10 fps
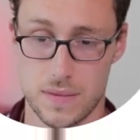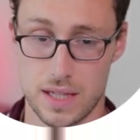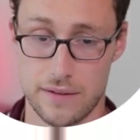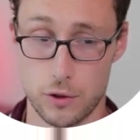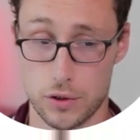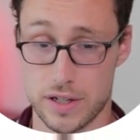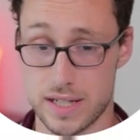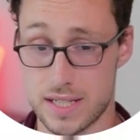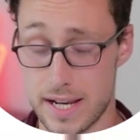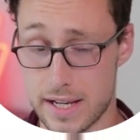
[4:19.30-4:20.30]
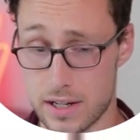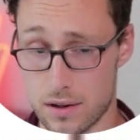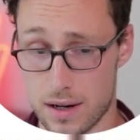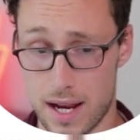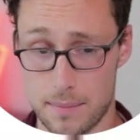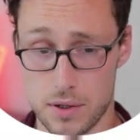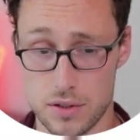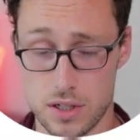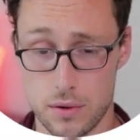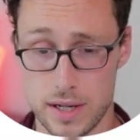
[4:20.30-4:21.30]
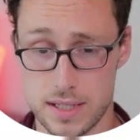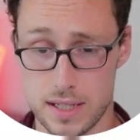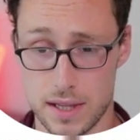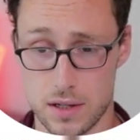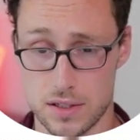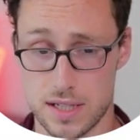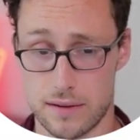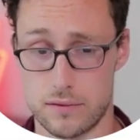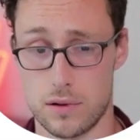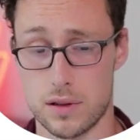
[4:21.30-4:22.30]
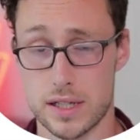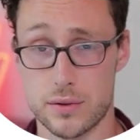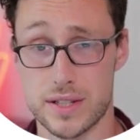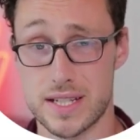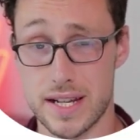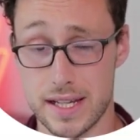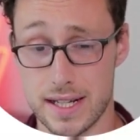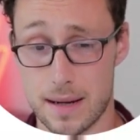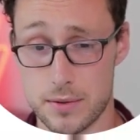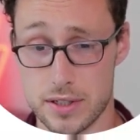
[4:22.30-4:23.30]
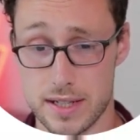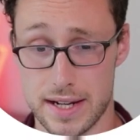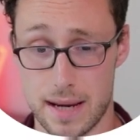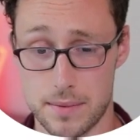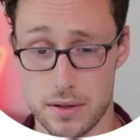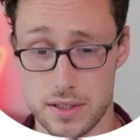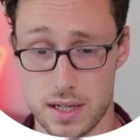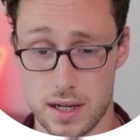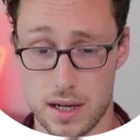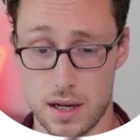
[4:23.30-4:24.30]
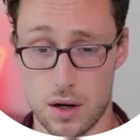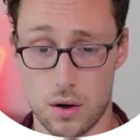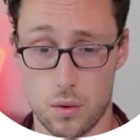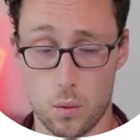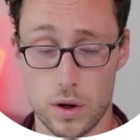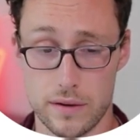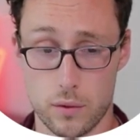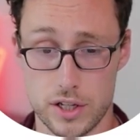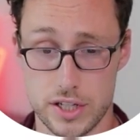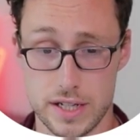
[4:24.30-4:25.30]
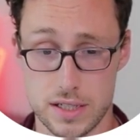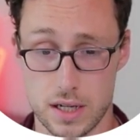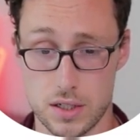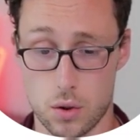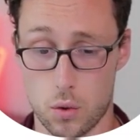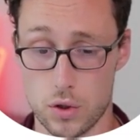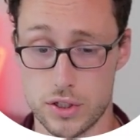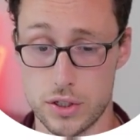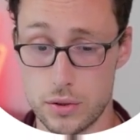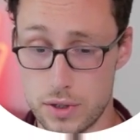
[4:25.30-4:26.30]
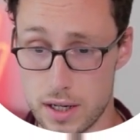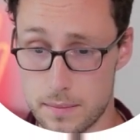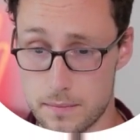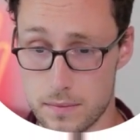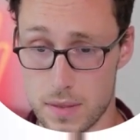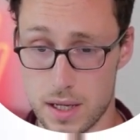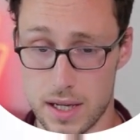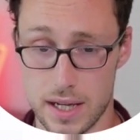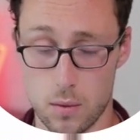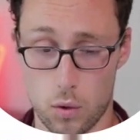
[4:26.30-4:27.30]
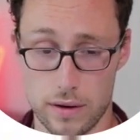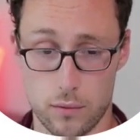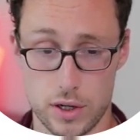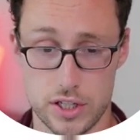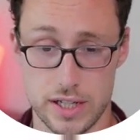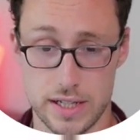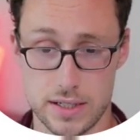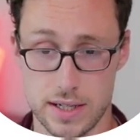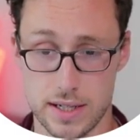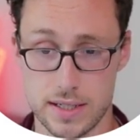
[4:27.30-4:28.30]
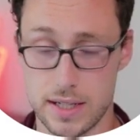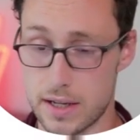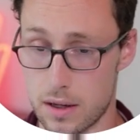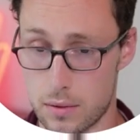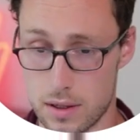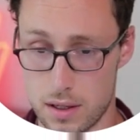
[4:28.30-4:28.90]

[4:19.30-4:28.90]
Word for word: If you're looking to stake your Aptos tokens, then there's several liquid staking options on Aptos, one of which is Tortuga and one of which is Ditto.